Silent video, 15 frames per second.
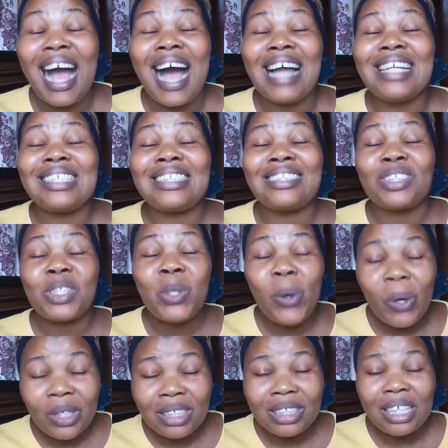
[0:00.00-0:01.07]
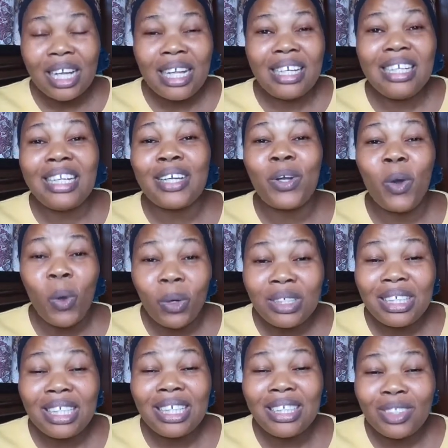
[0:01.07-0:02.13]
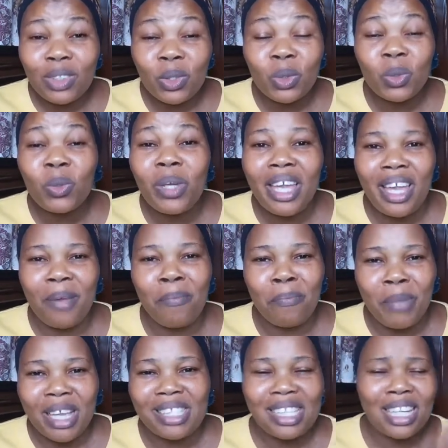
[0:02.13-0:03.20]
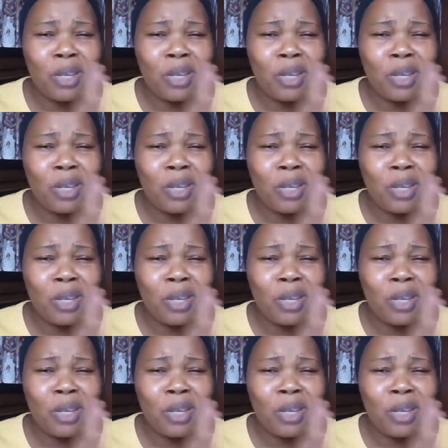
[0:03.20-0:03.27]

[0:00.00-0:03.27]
and it turned Laycon into a mess.